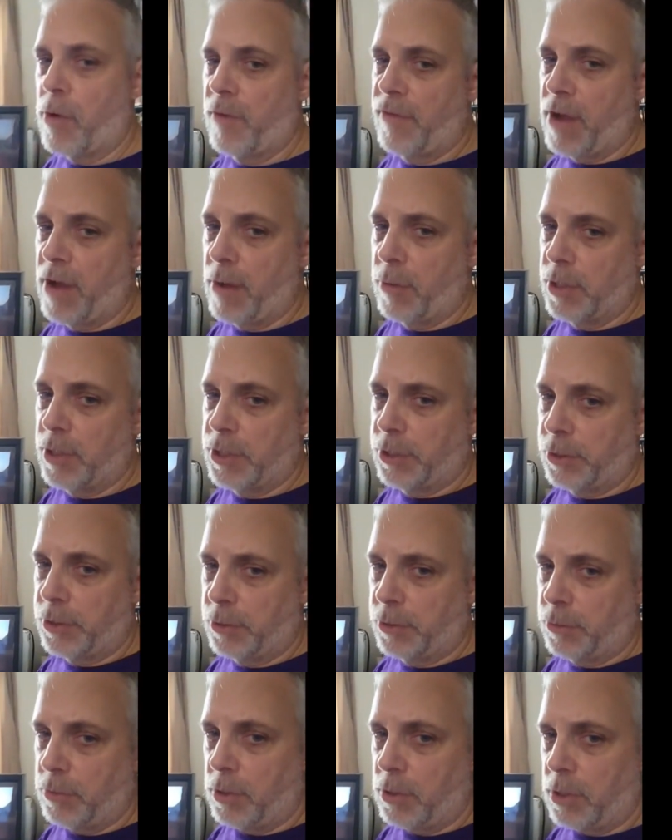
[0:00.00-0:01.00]
If I were
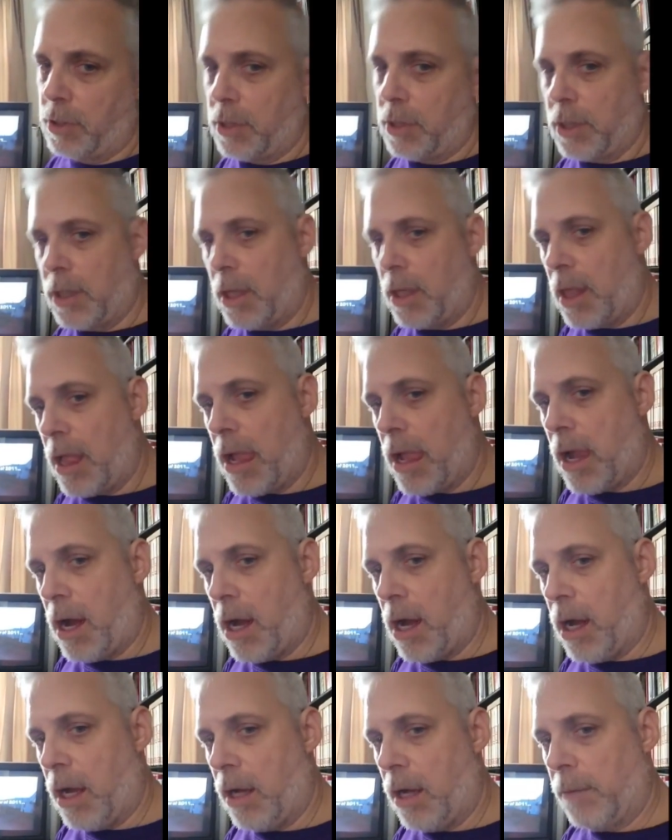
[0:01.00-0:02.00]
to
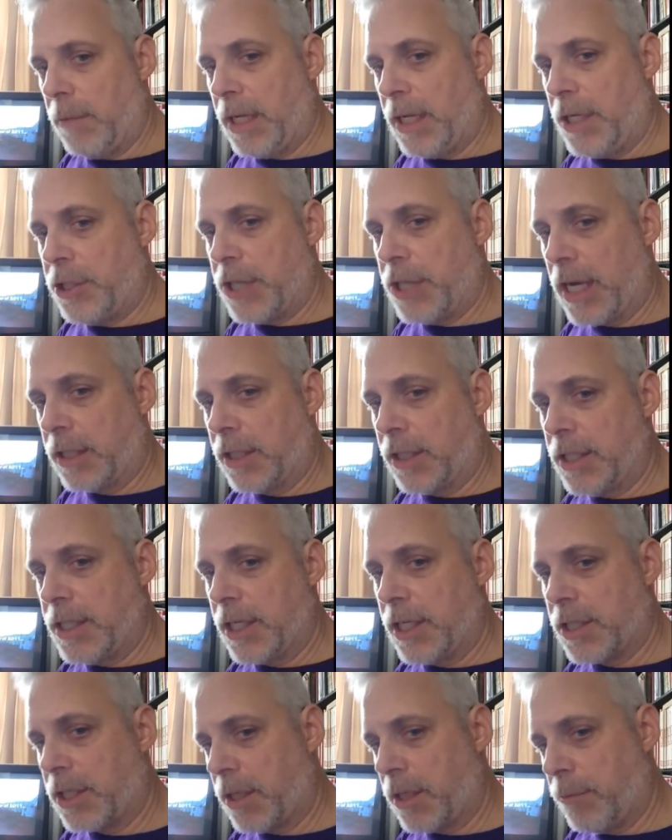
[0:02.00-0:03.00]
eject the
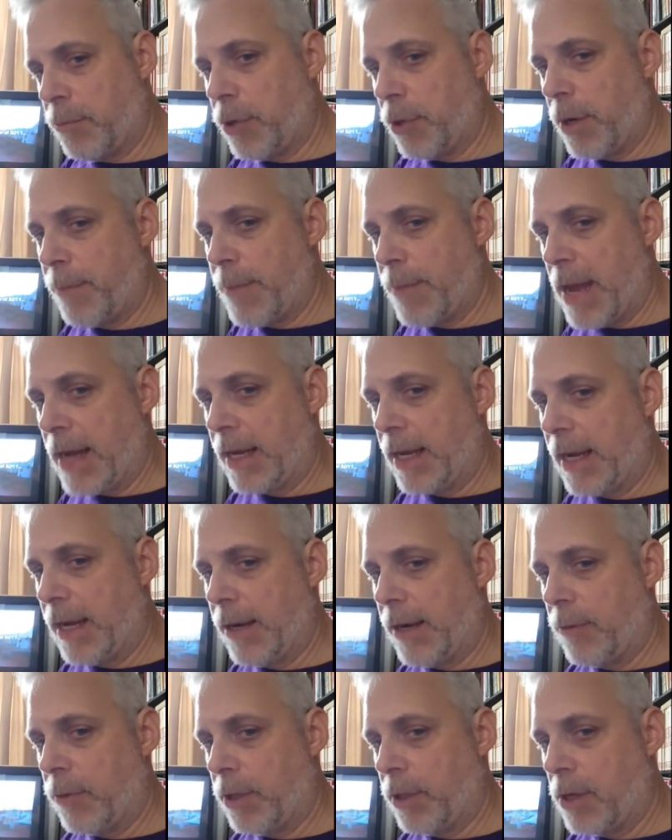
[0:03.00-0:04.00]
disc and put it back in,
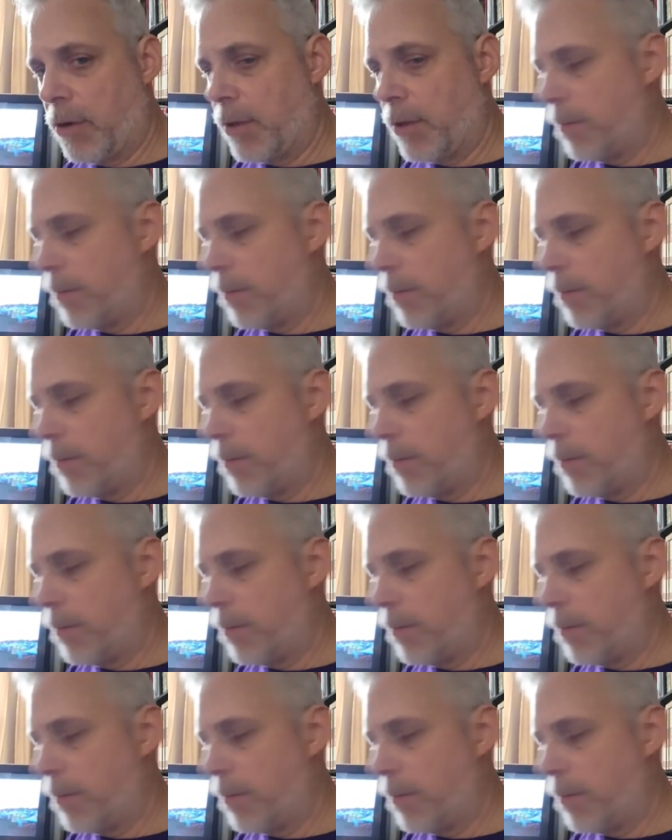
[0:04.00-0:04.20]
it would go to the